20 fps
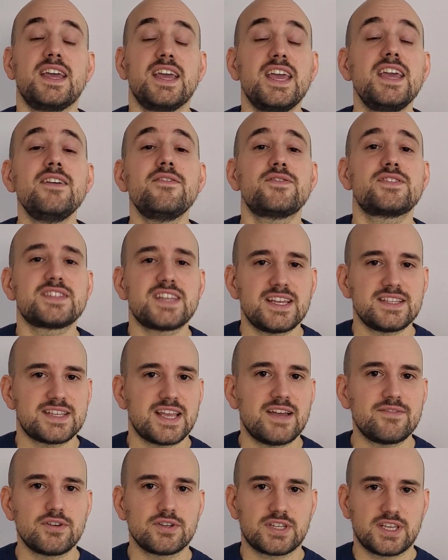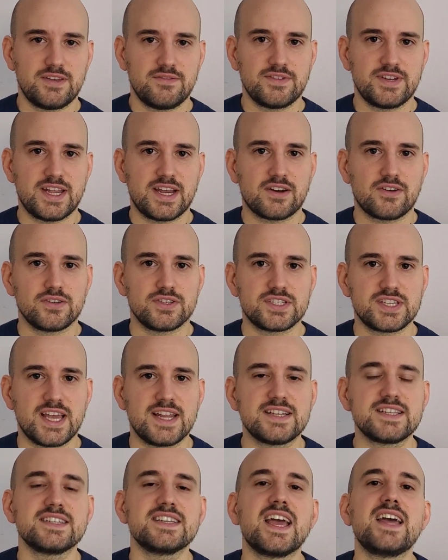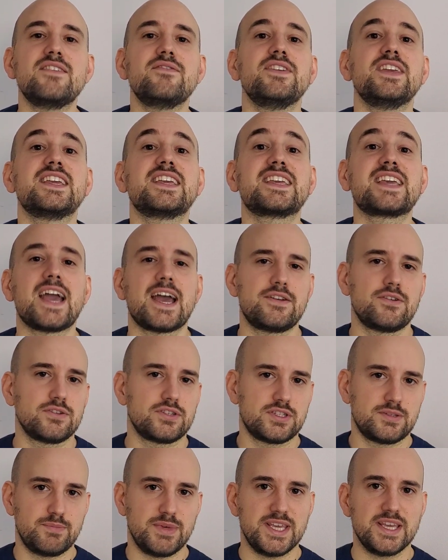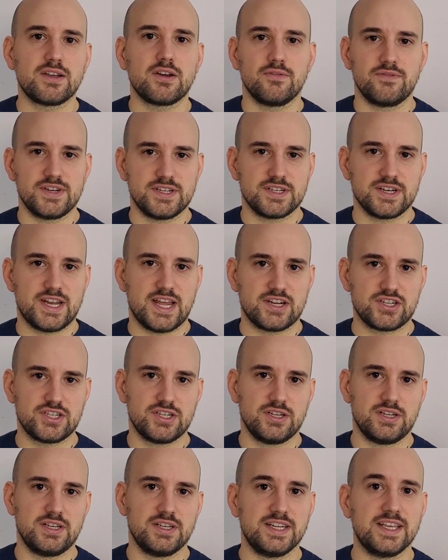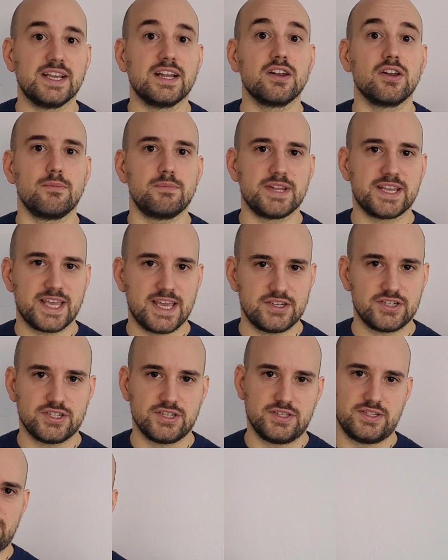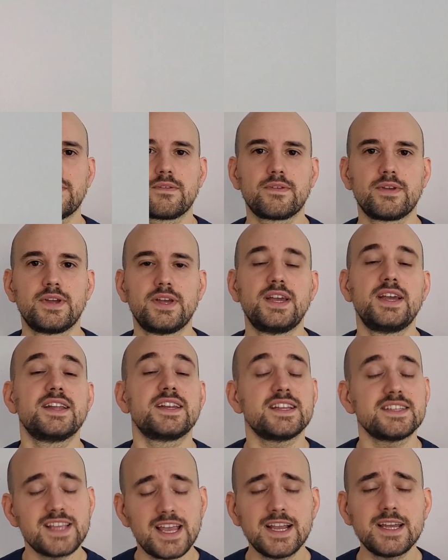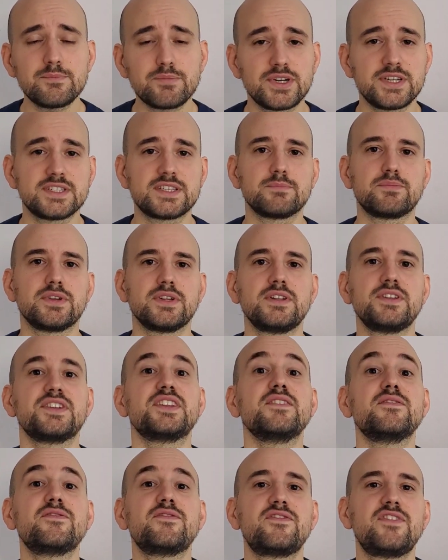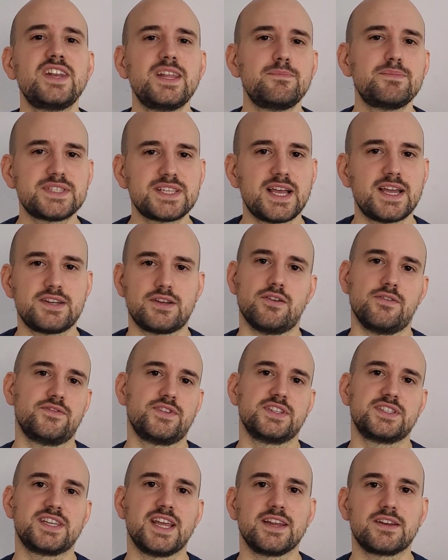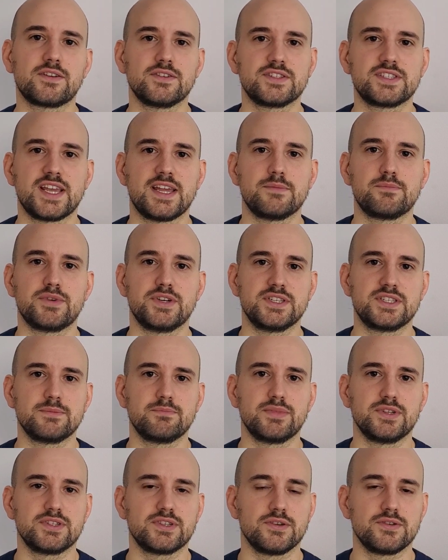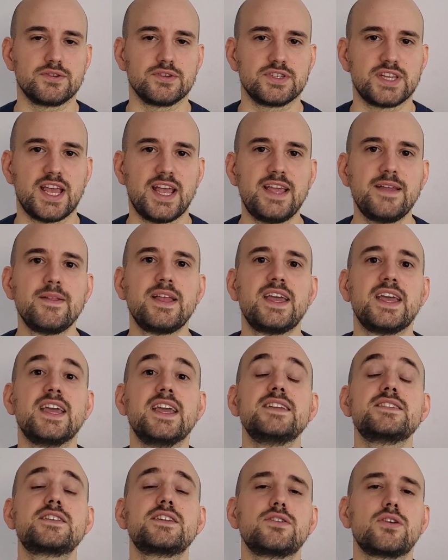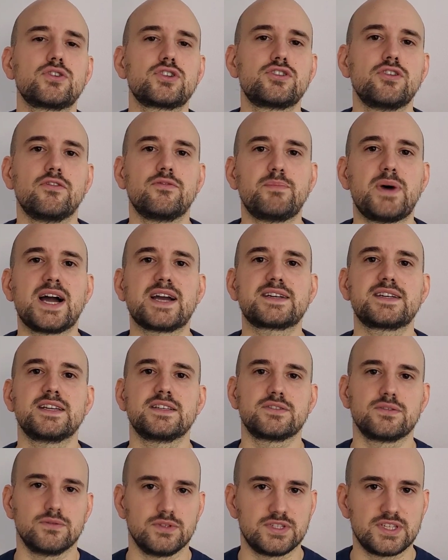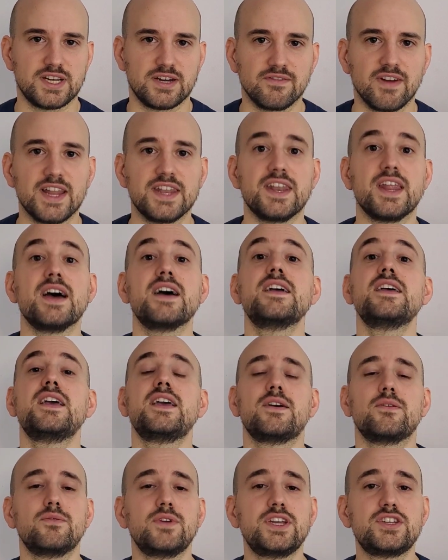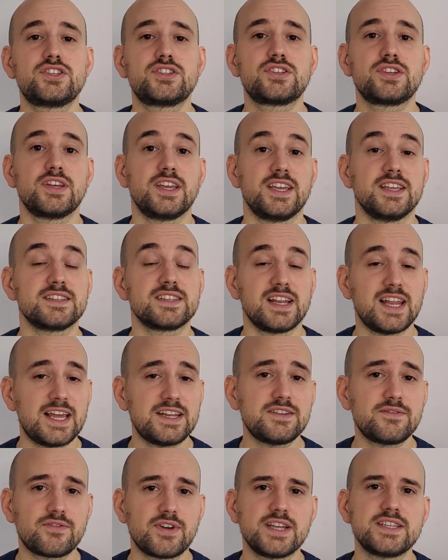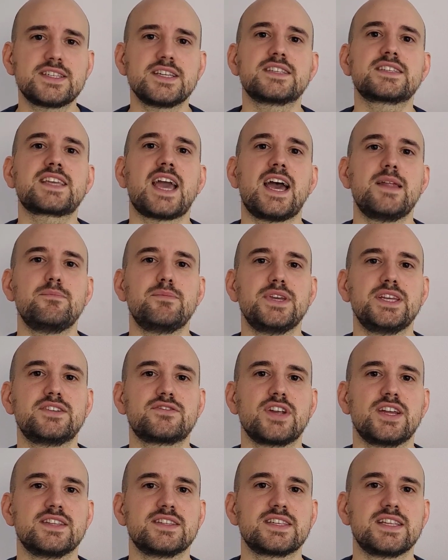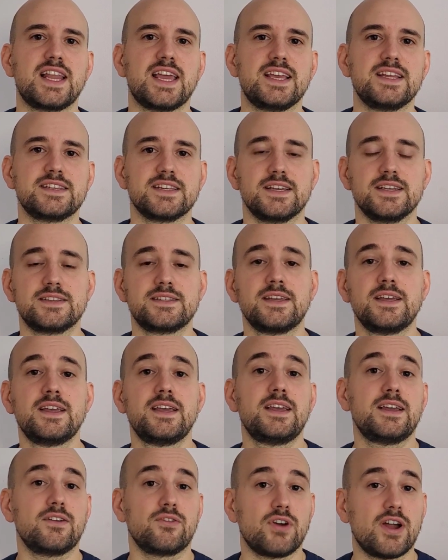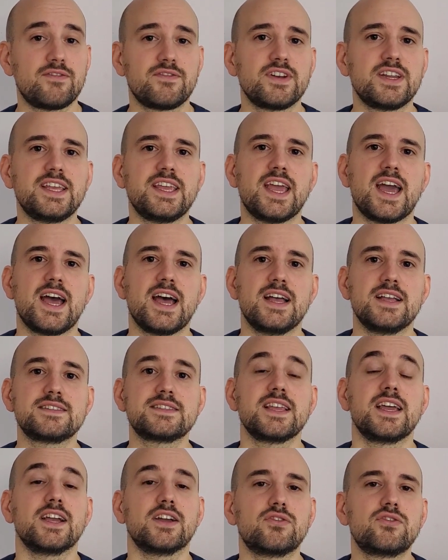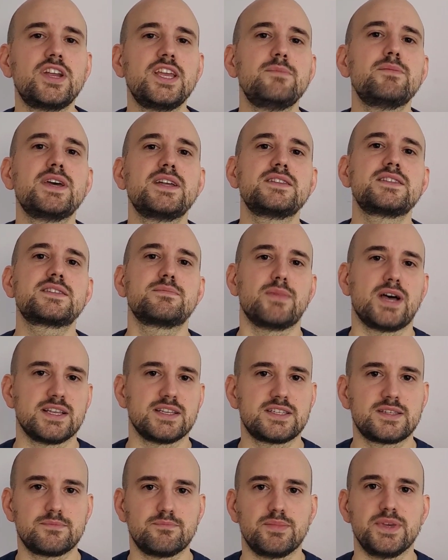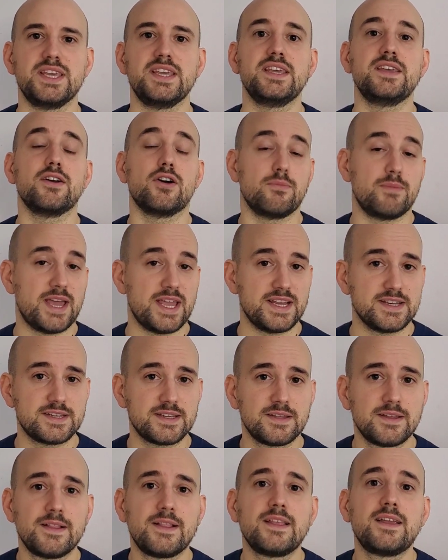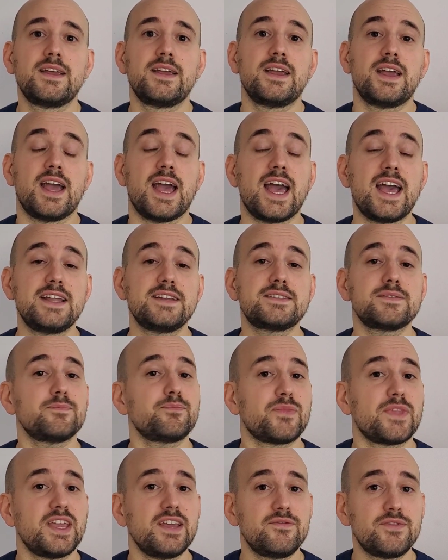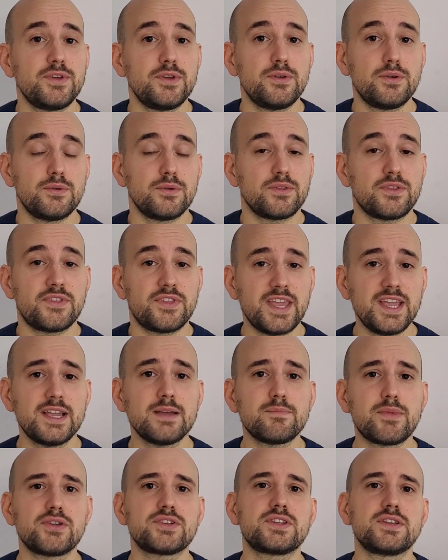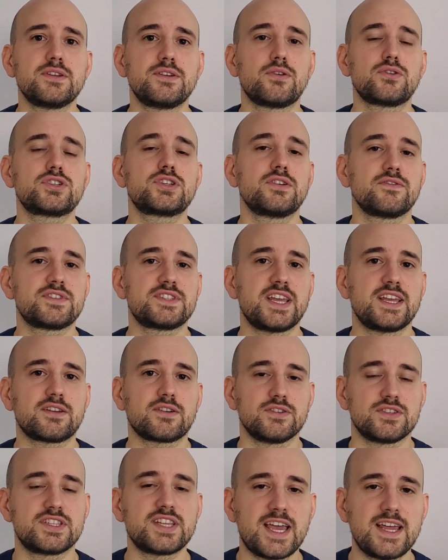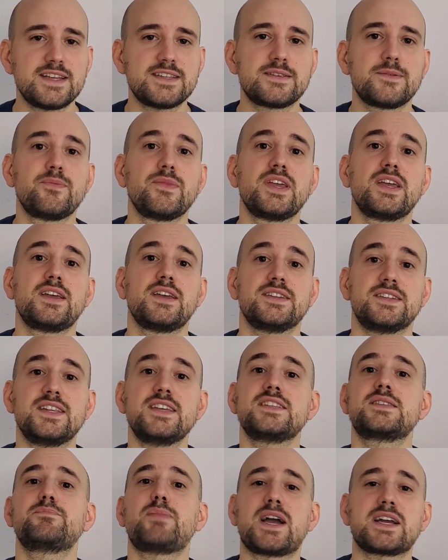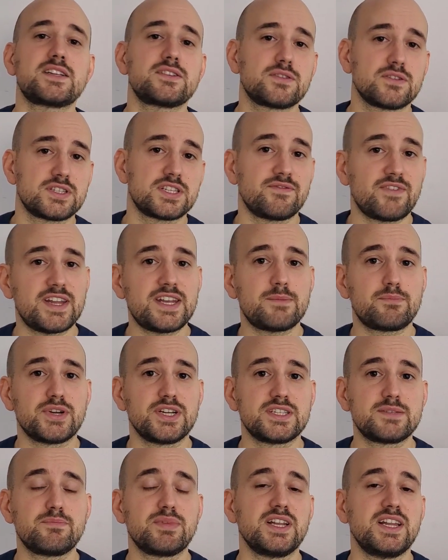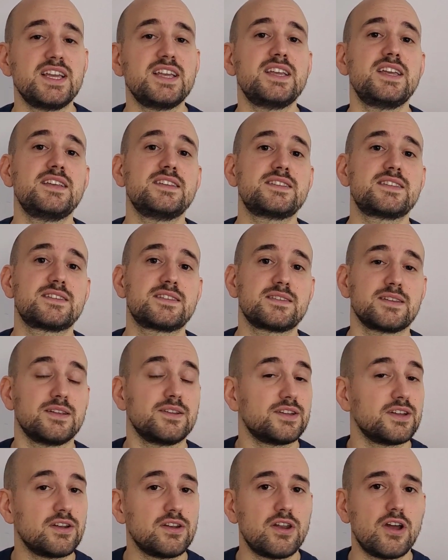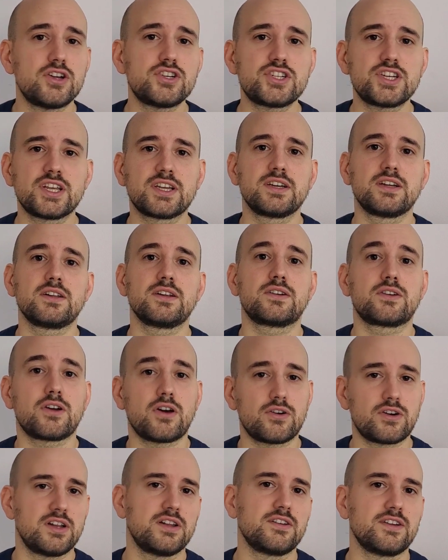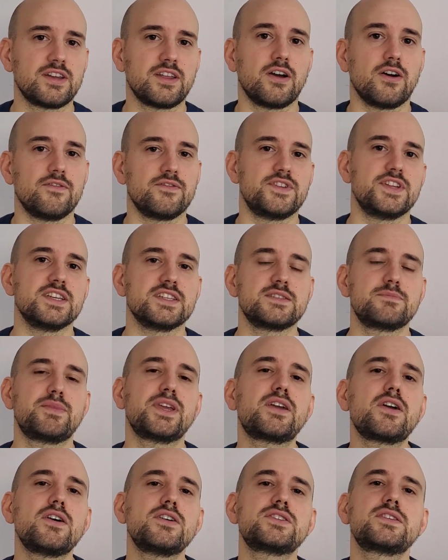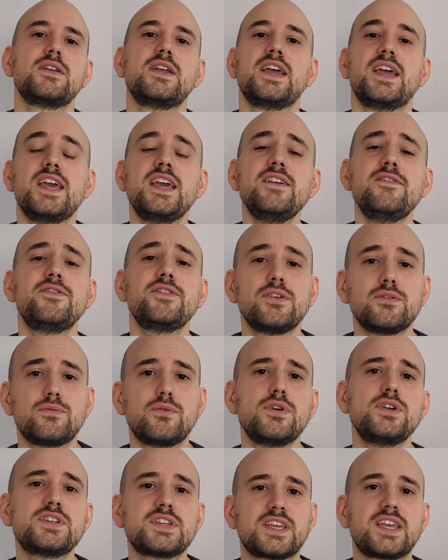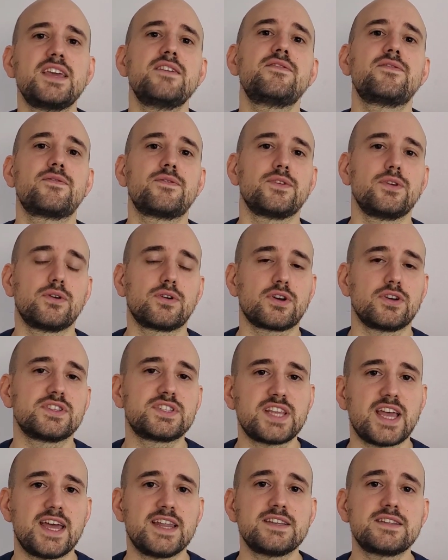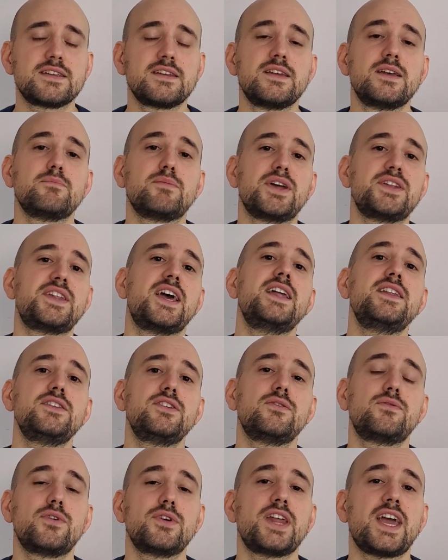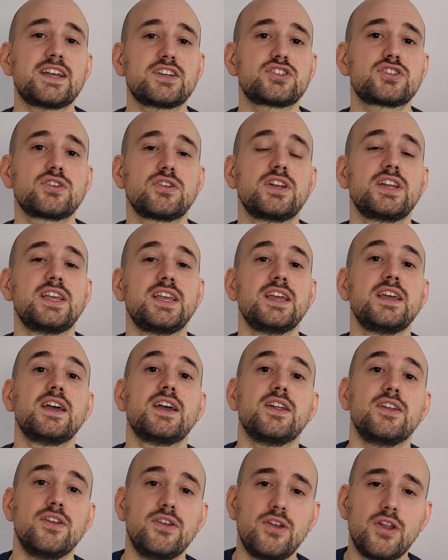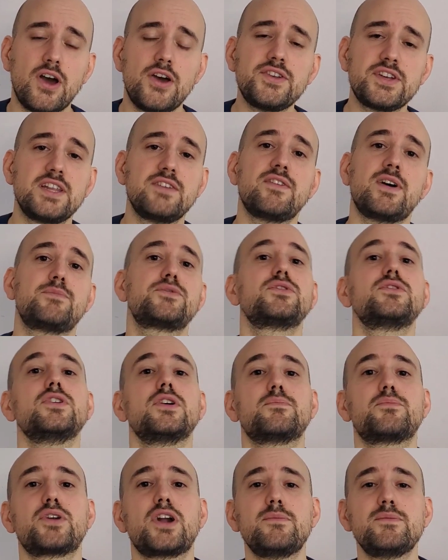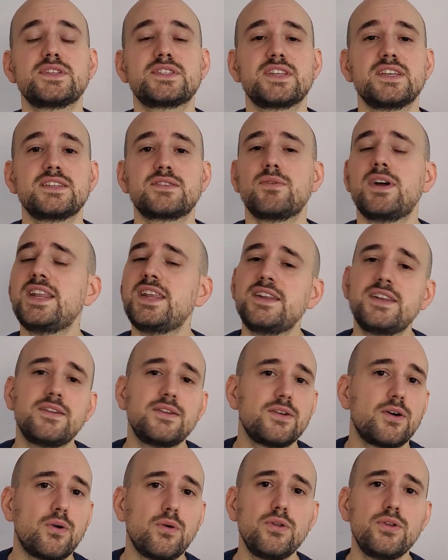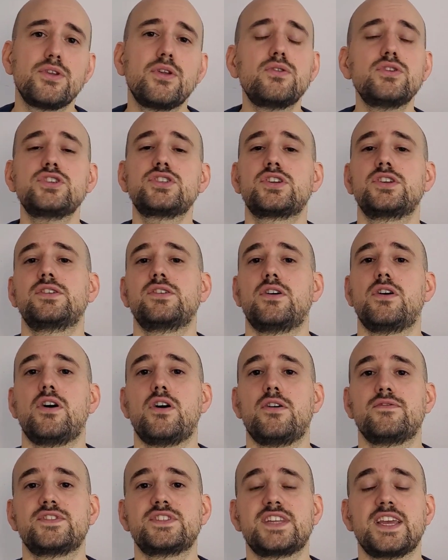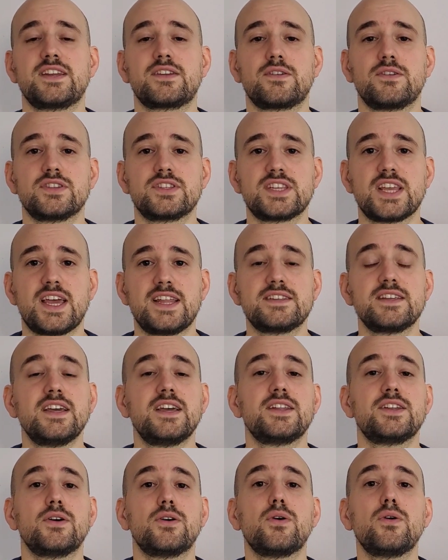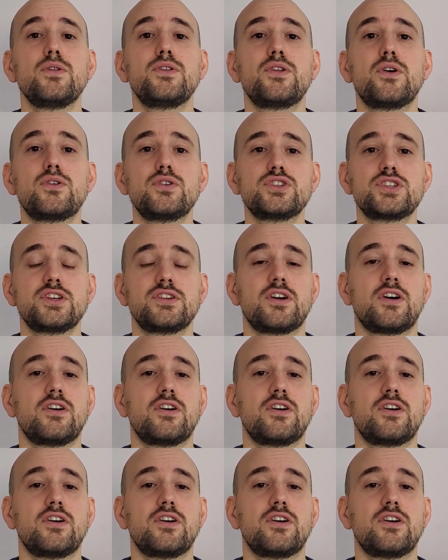if states have not given their consent, then we cannot speak of international legal obligations. The second principle, the flip side of the state consent principle, so to say, is the notion of Pacta sunt servanda, which is a Latin phrase that can be translated roughly as agreements must be obeyed. And if you think about the notion of state consent, this Pacta sunt servanda principle is the logical corollary of this, because if you would give your consent, but then you would actually not live up to your promises, well, then the whole notion of state consent, the whole notion